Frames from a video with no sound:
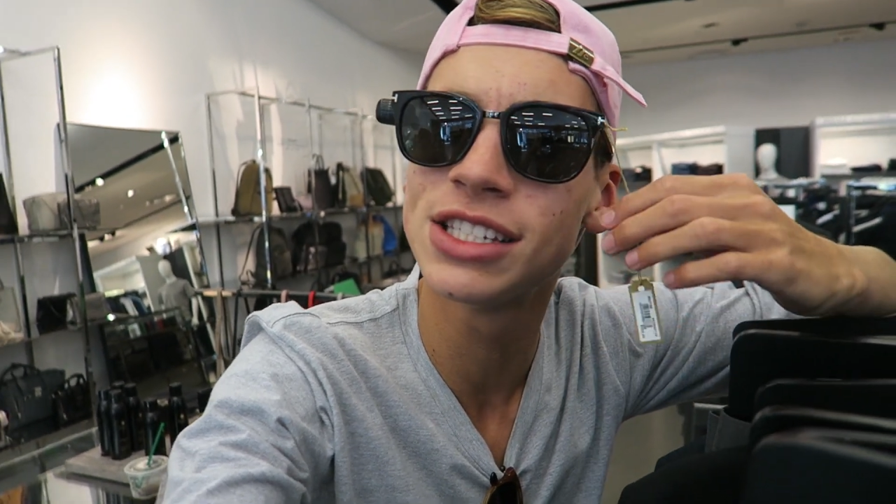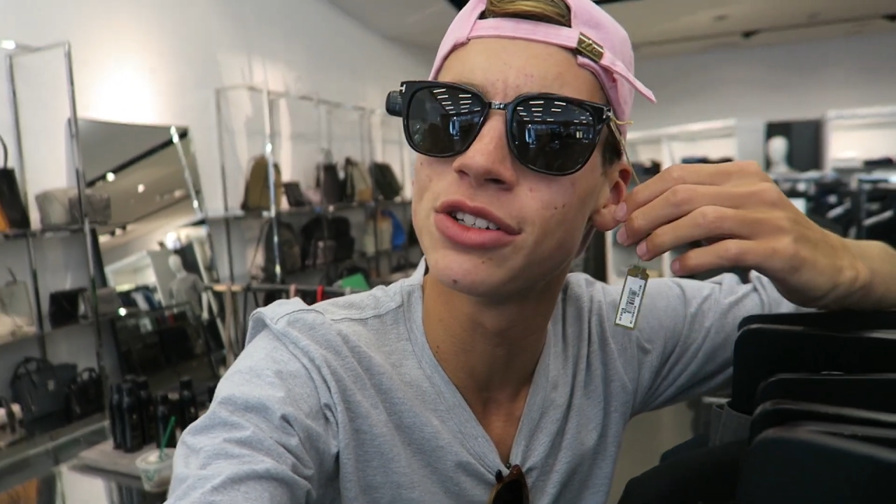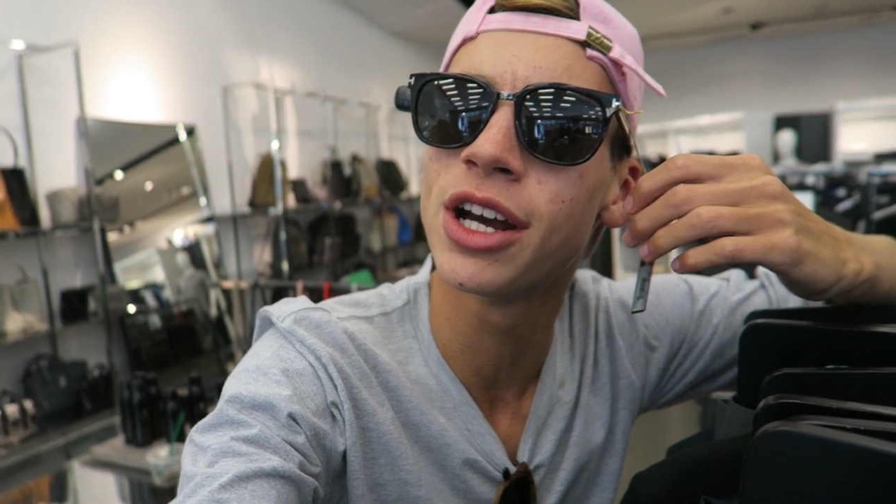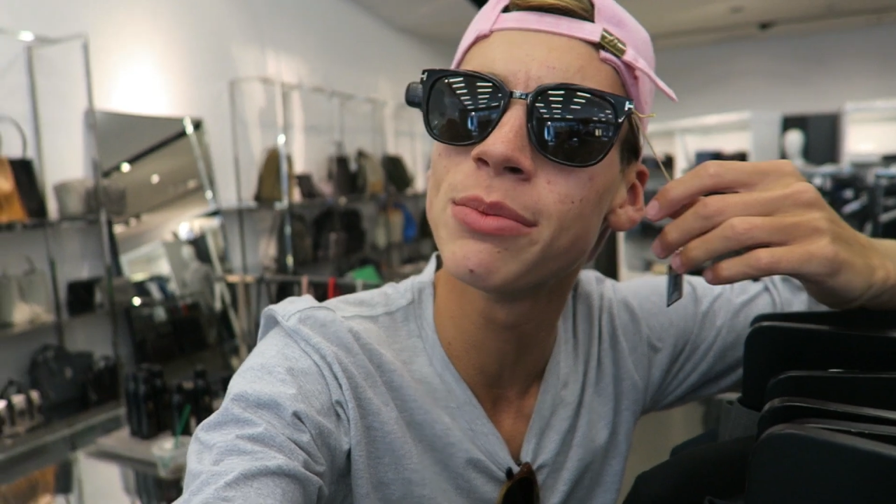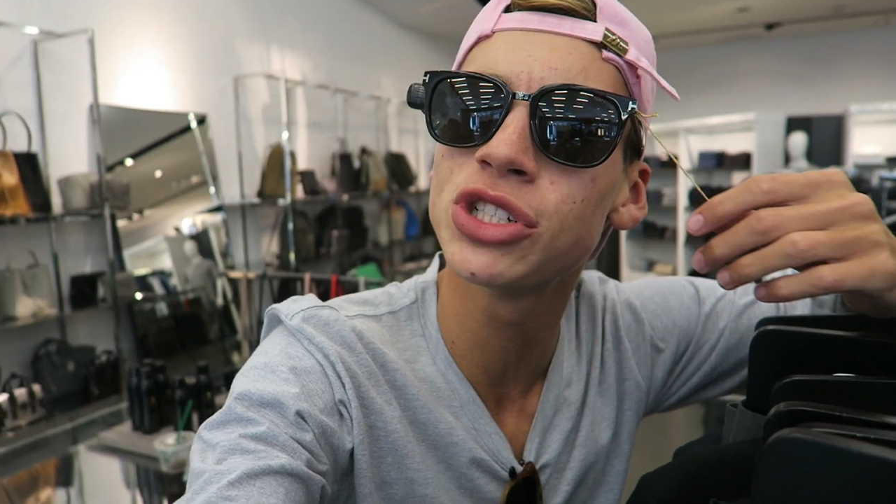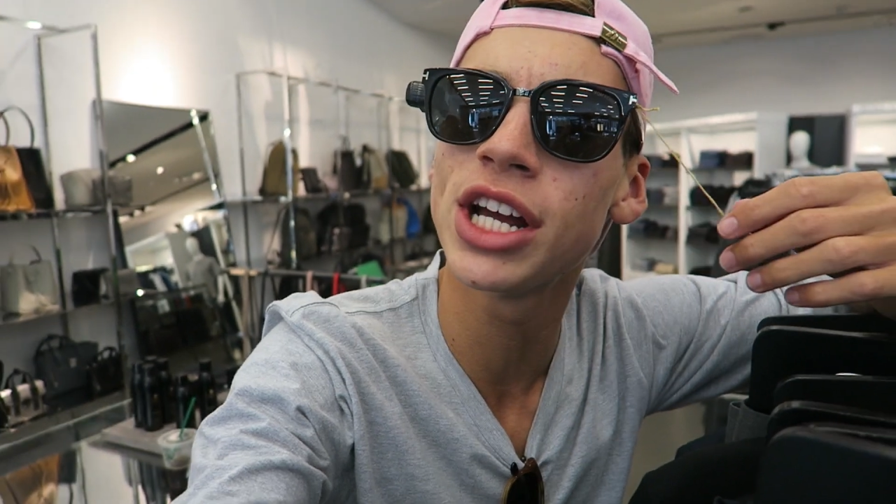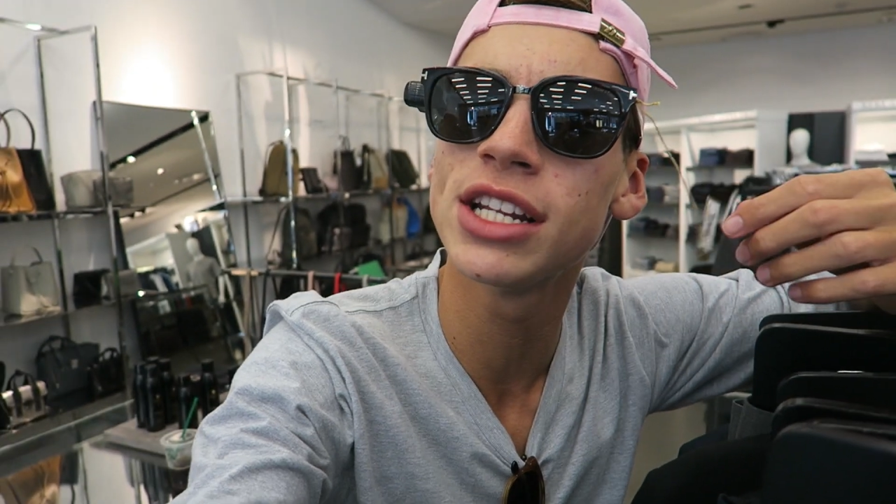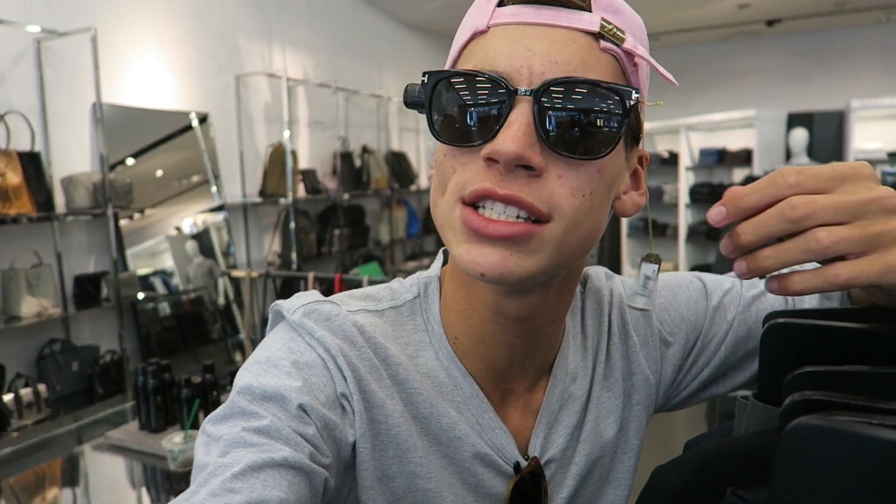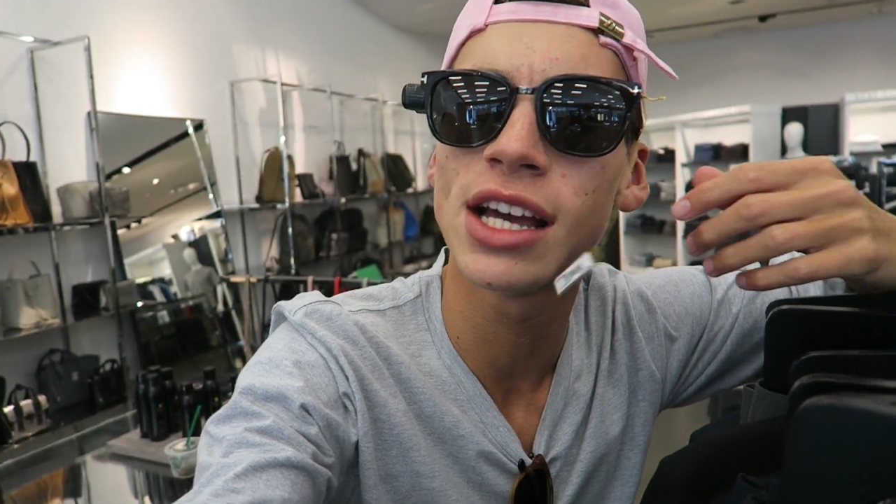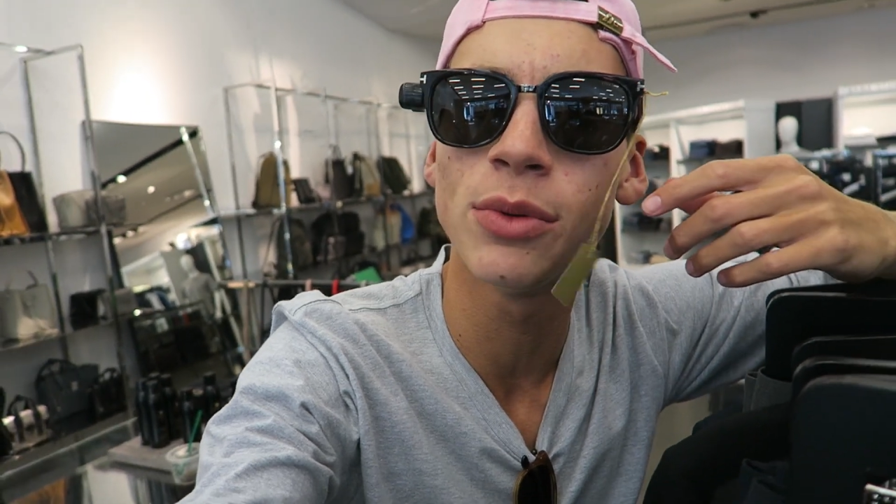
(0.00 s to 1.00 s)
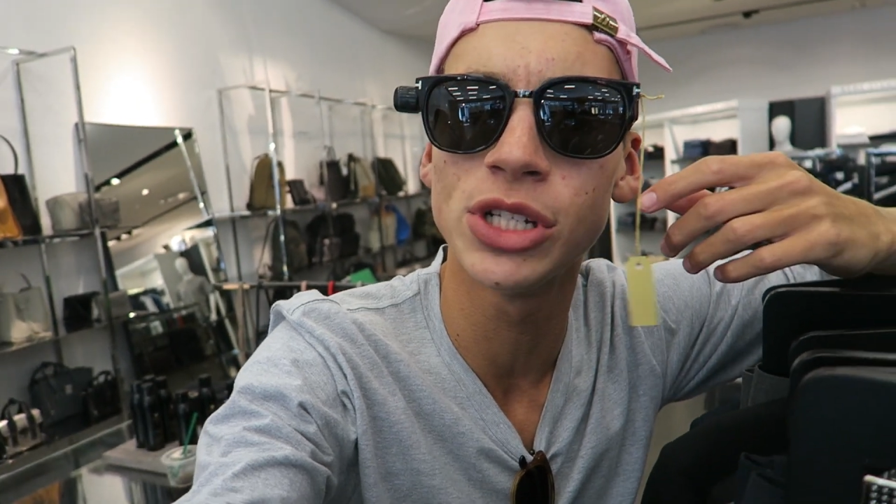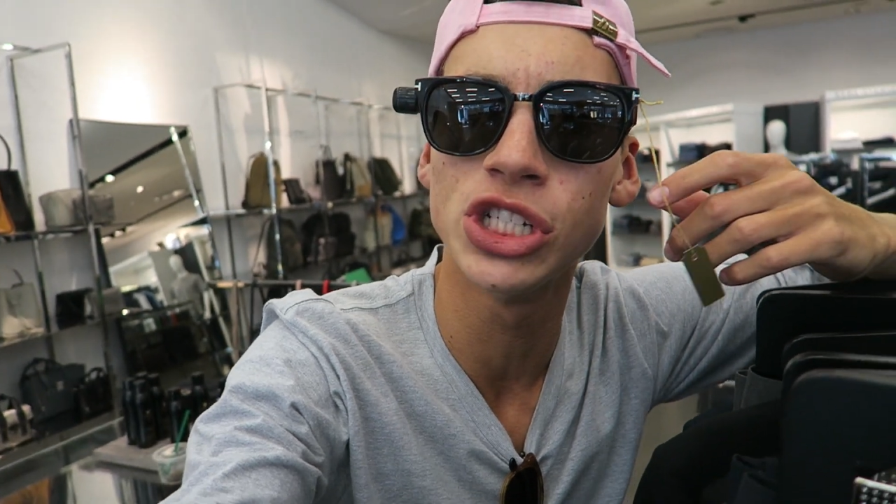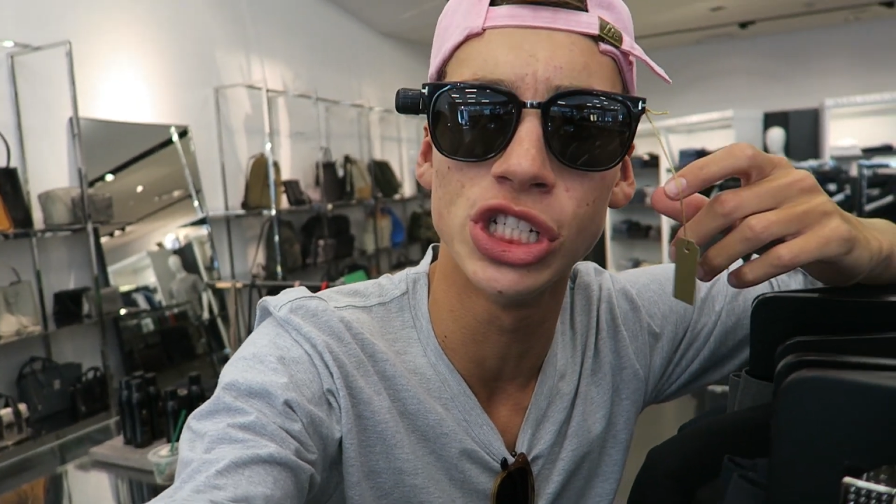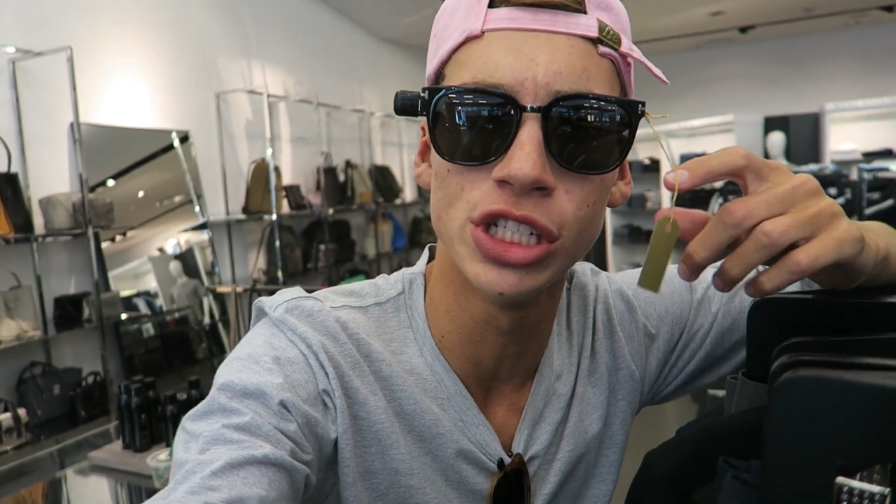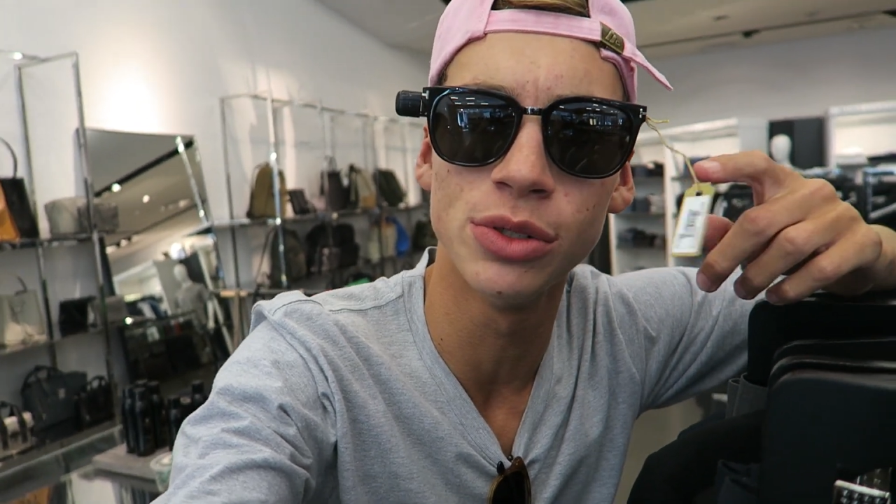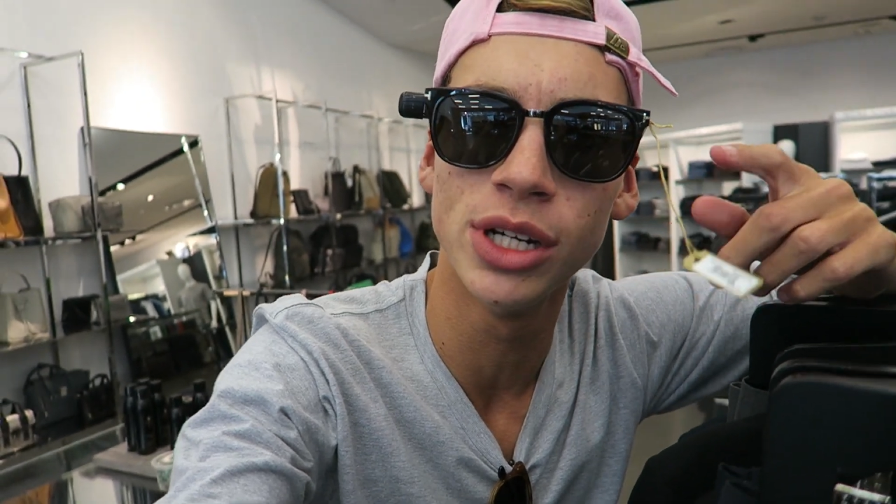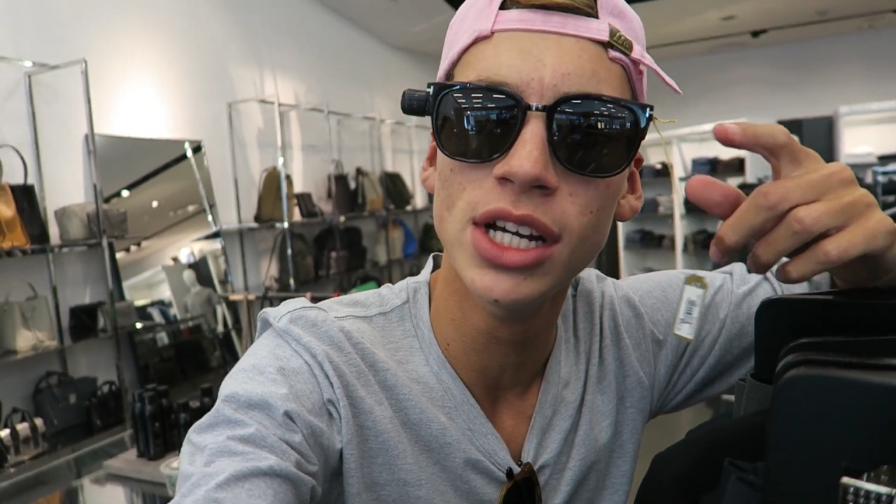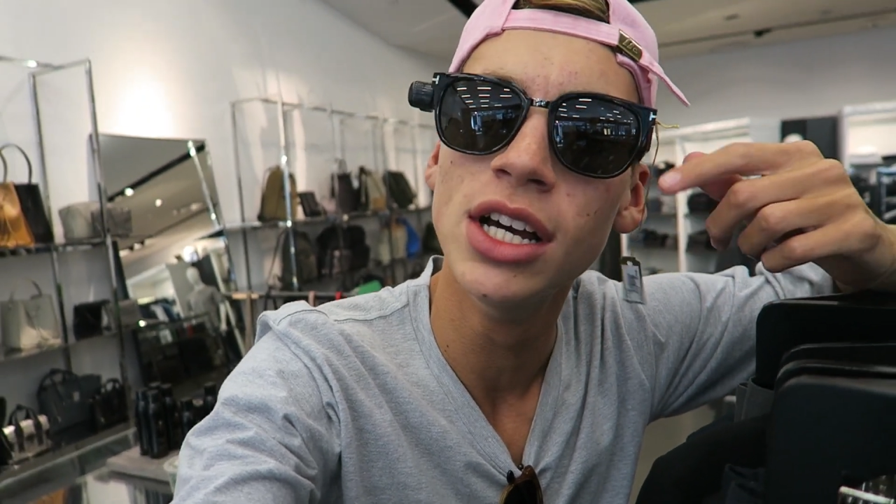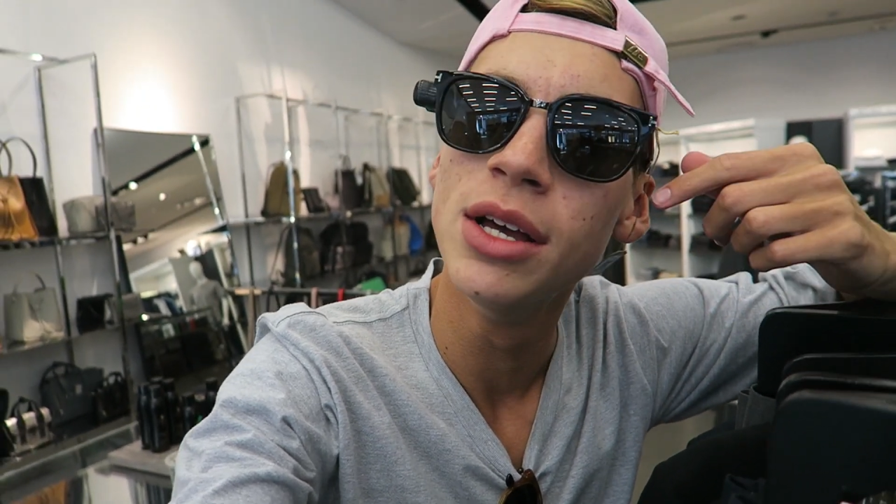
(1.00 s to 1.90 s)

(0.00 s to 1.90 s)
So now I'm trying to decide what to do